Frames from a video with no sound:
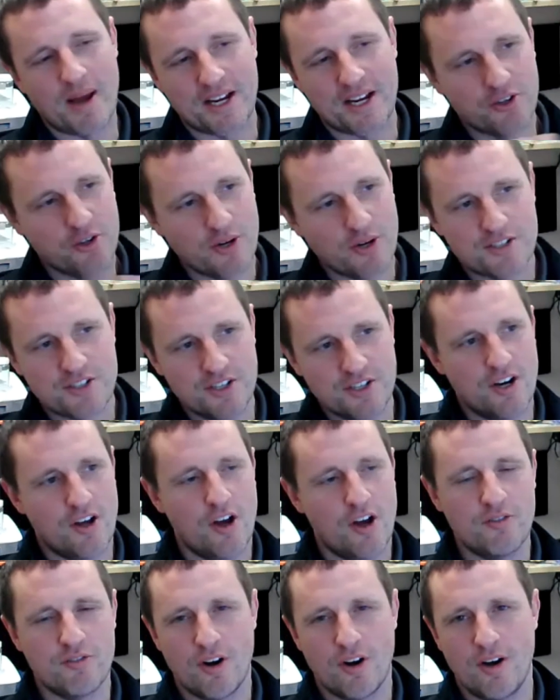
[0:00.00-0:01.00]
to go back to your question,
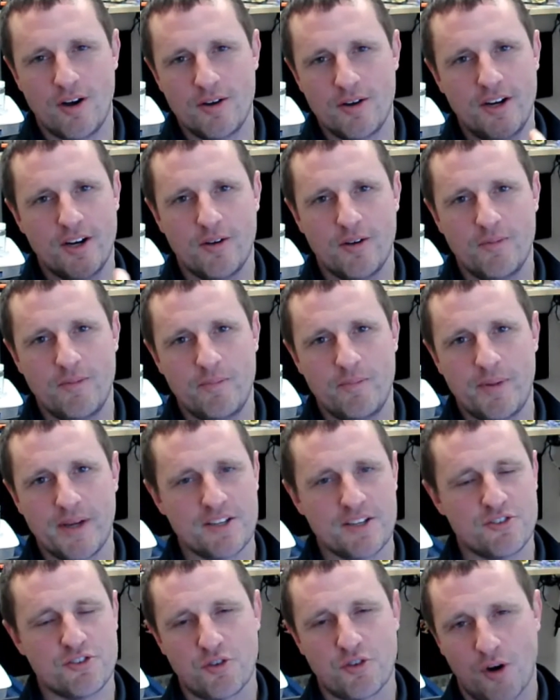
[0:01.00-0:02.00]
overall,
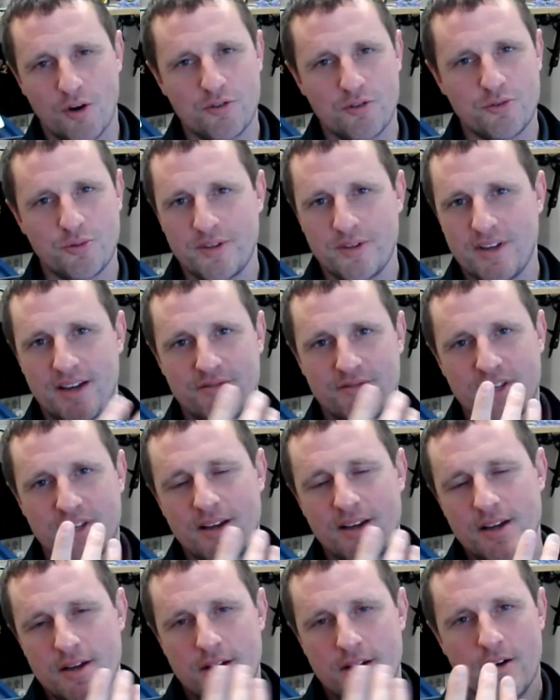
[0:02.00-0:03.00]
biggest growth we have,
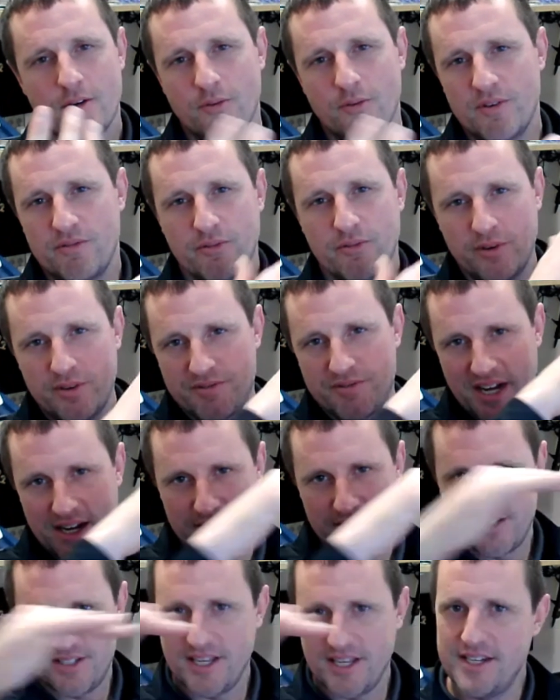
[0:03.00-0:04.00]
we've
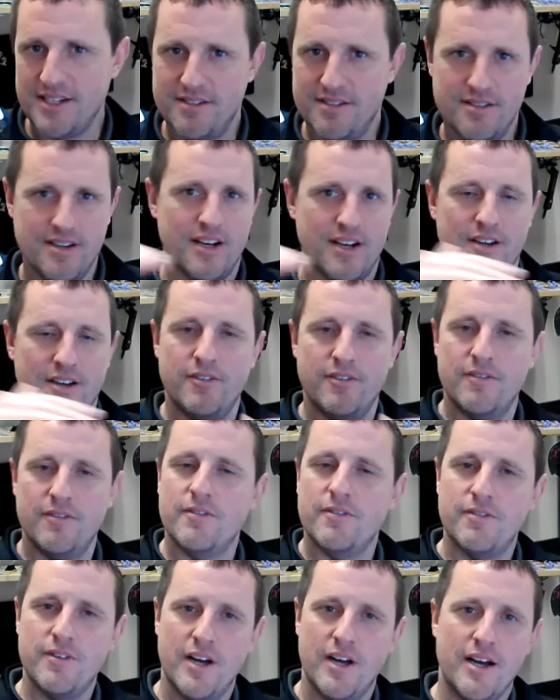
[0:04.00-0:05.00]
kind of stayed,
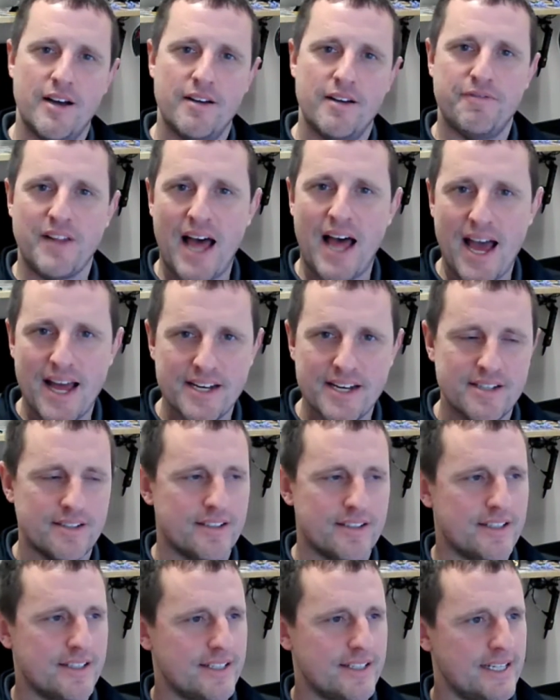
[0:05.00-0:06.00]
flat.
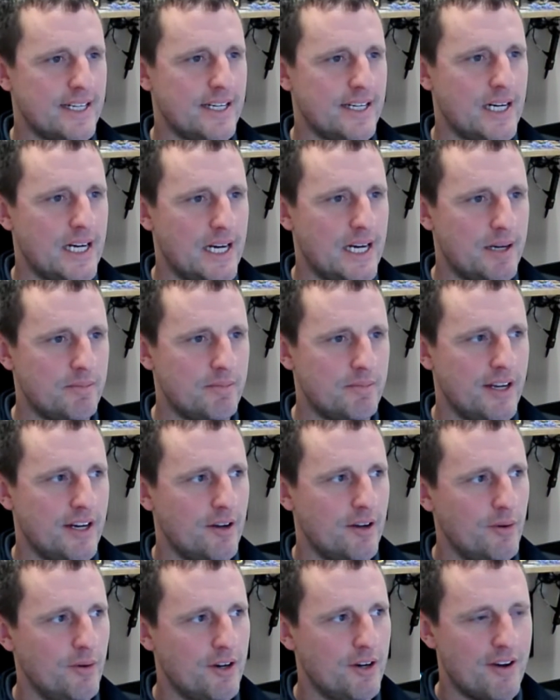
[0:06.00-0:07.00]
We
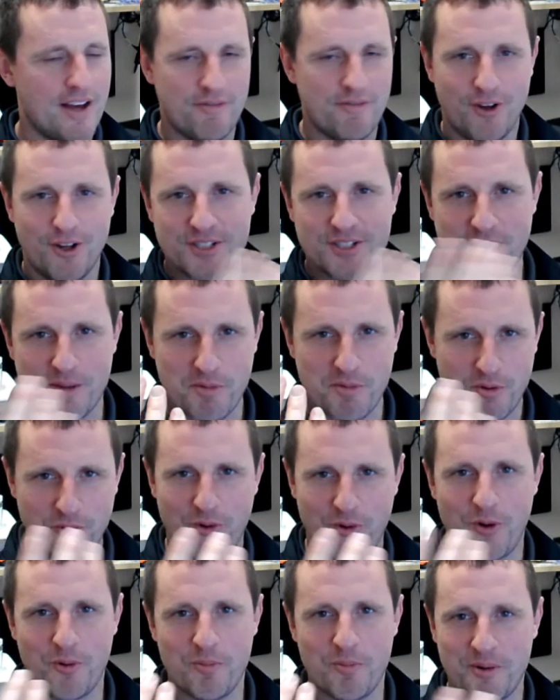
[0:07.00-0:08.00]
don't have all-time
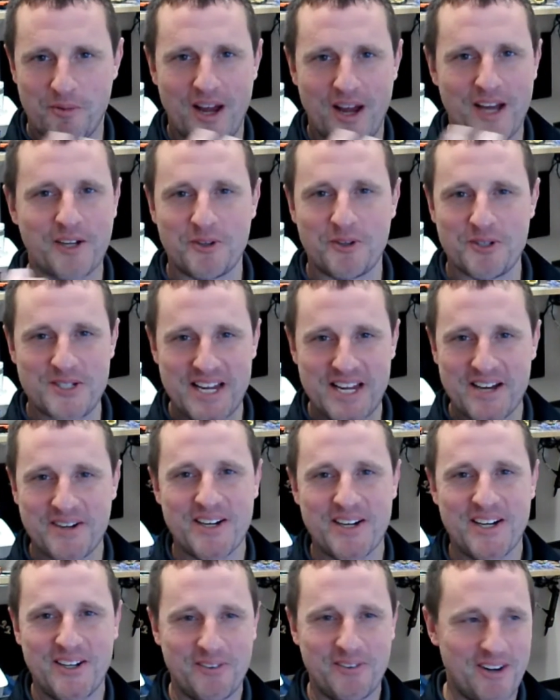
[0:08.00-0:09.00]
enrollment records
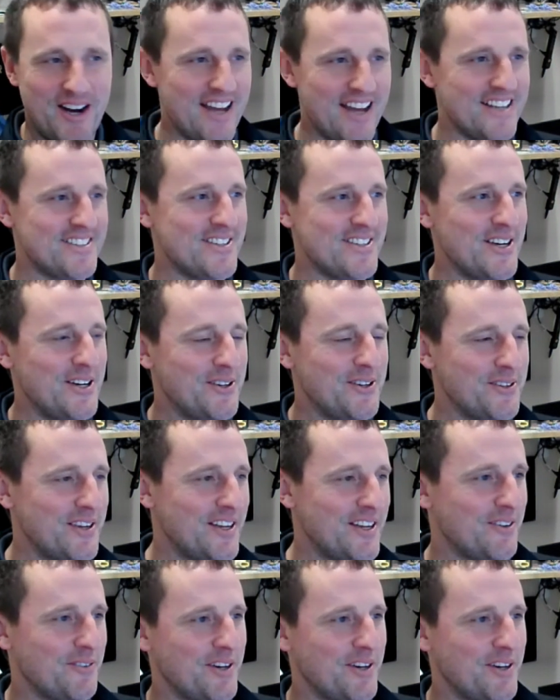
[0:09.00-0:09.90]
down here, right? So,